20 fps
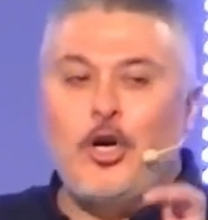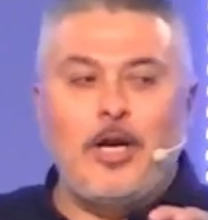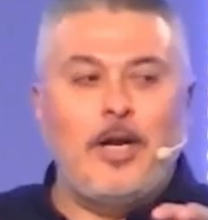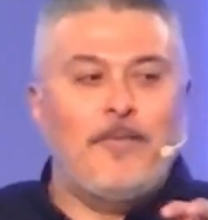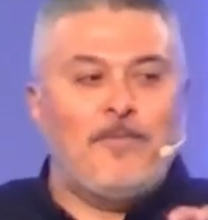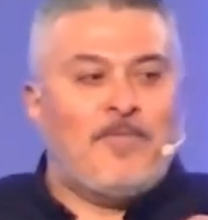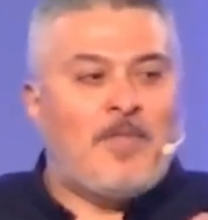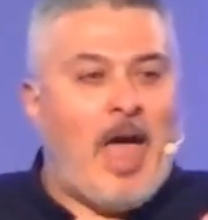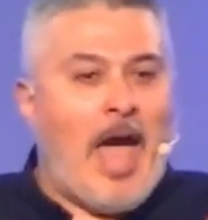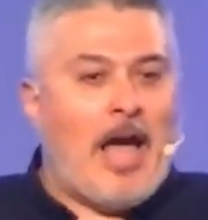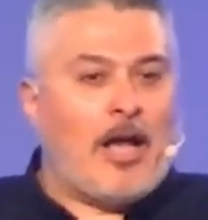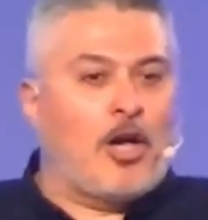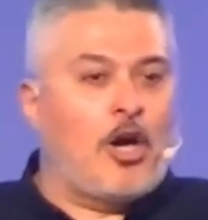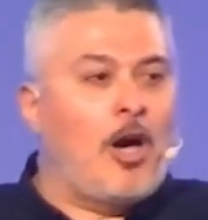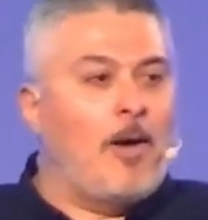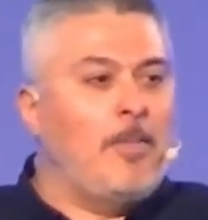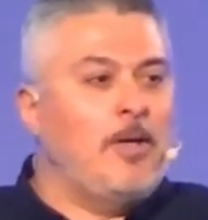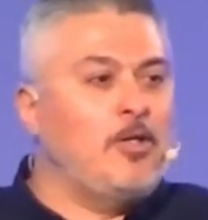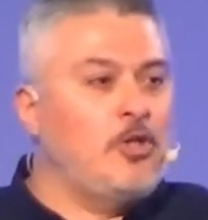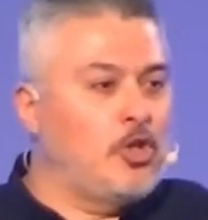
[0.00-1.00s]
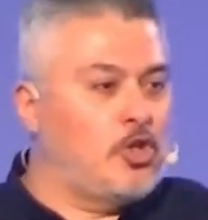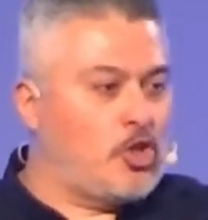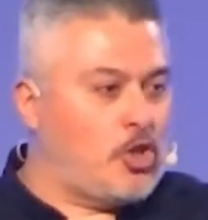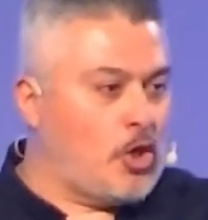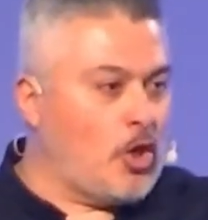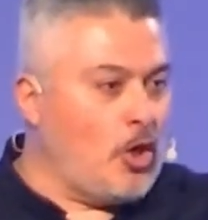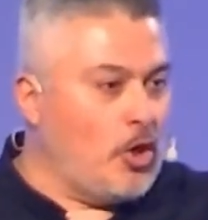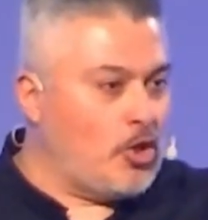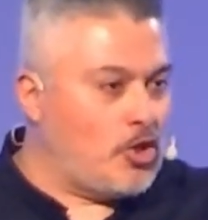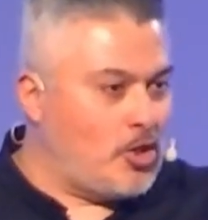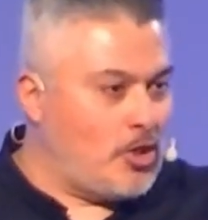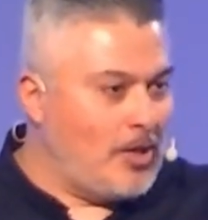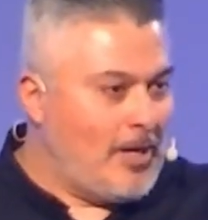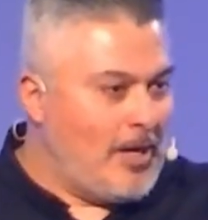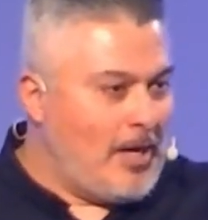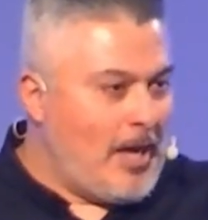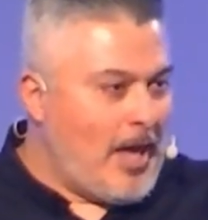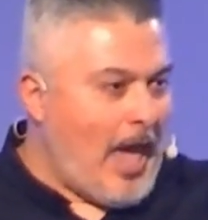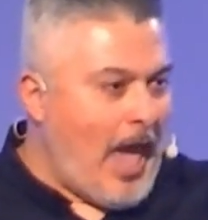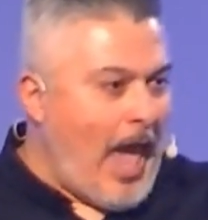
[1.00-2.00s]
good at coming to
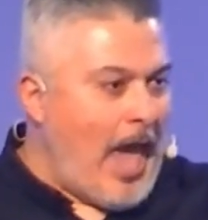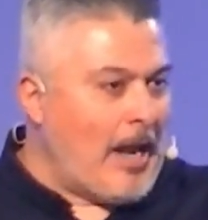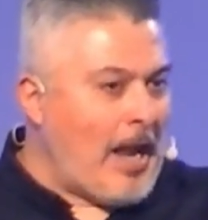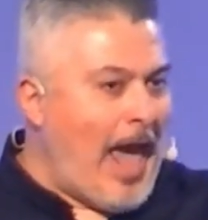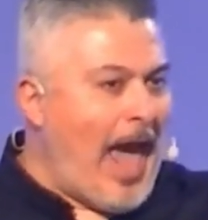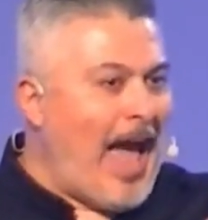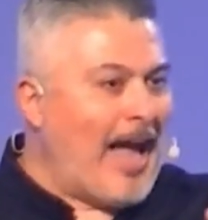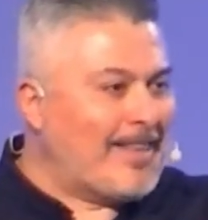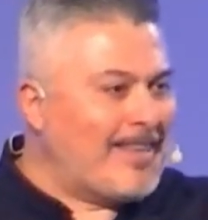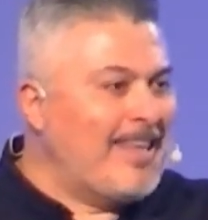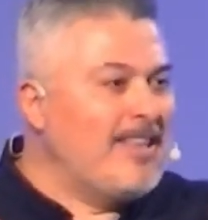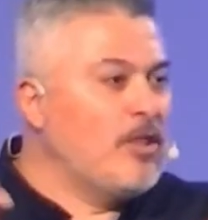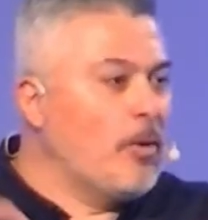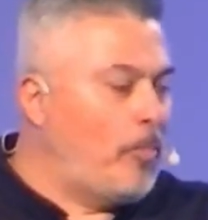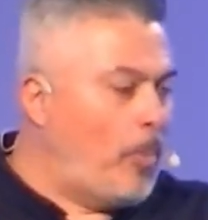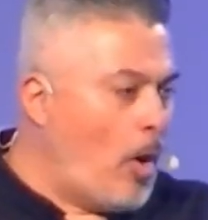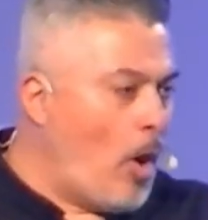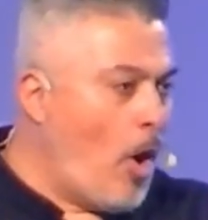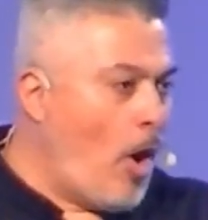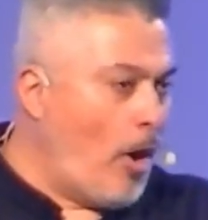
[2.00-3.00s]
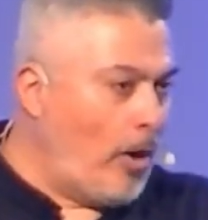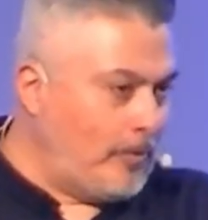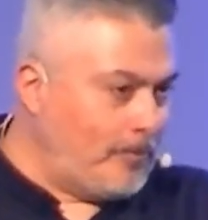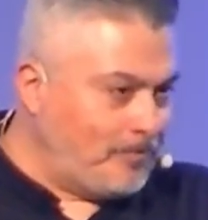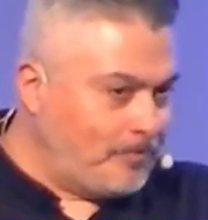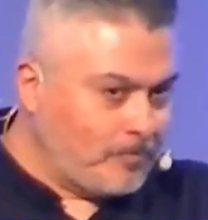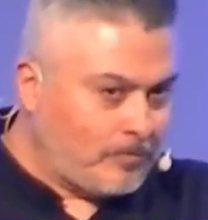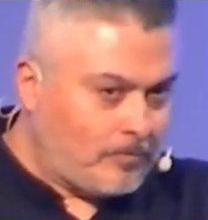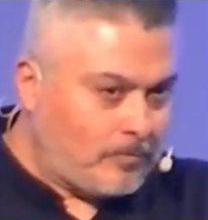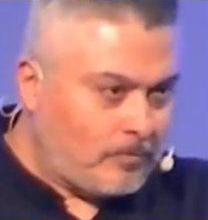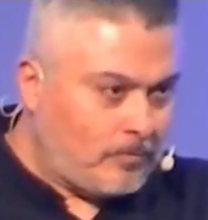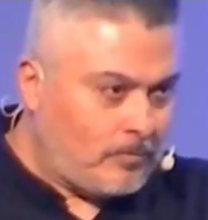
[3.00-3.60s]
church and acting the part.